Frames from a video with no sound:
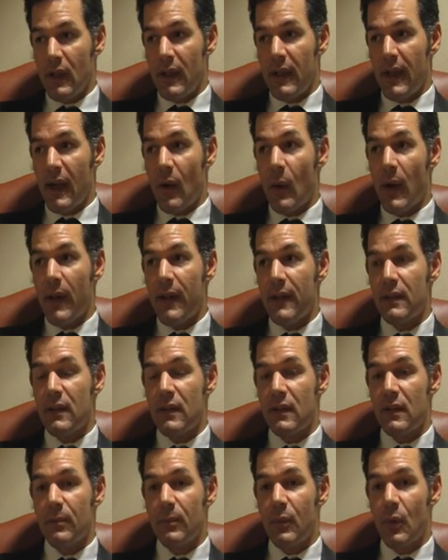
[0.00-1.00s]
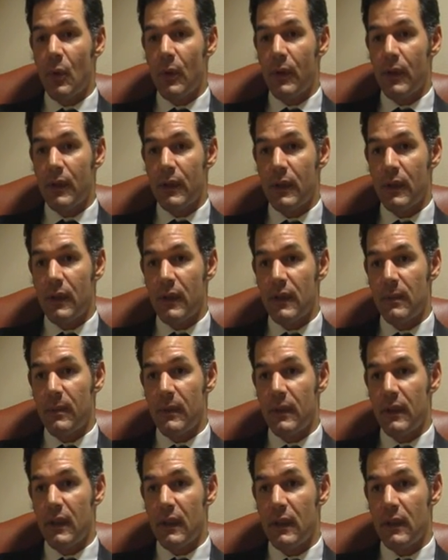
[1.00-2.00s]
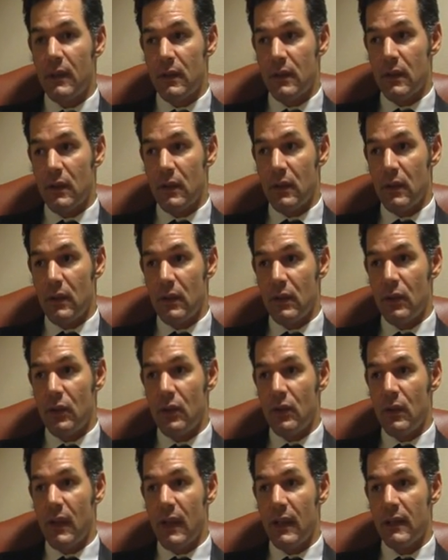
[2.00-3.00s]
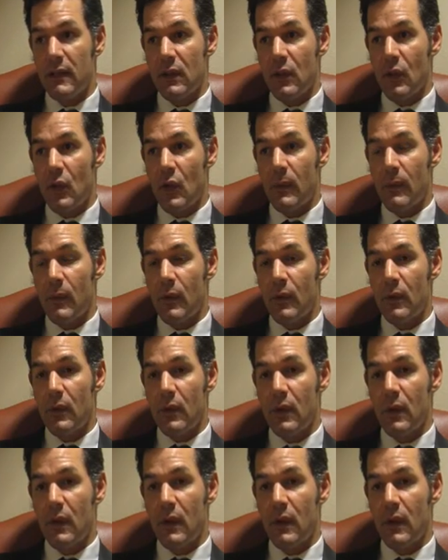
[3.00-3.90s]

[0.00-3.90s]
And now why this is important is because luteinizing hormone,